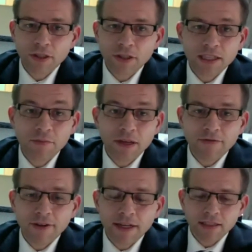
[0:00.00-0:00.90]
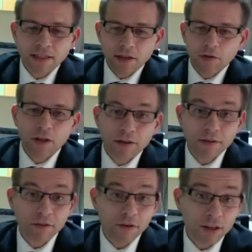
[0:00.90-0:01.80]
It's given me a fantastic quality of
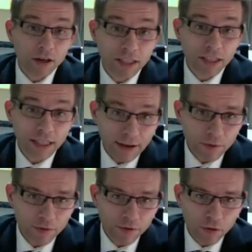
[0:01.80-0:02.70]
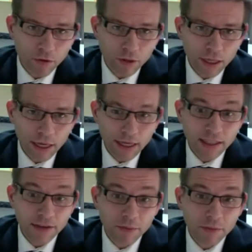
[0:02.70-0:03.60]
life that I didn't have before, and it's
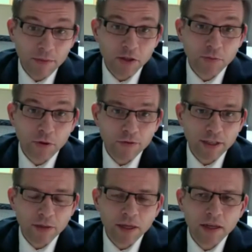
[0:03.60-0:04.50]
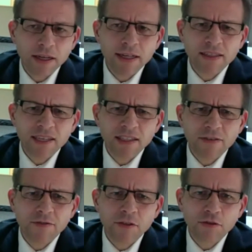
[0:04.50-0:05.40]
given me much more flexibility and a sense of
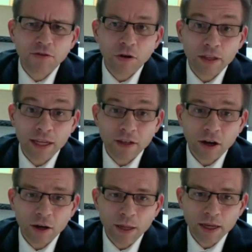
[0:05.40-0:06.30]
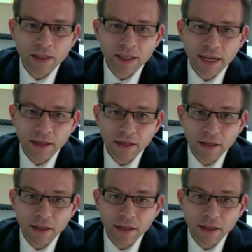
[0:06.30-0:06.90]
control of their diabetes again,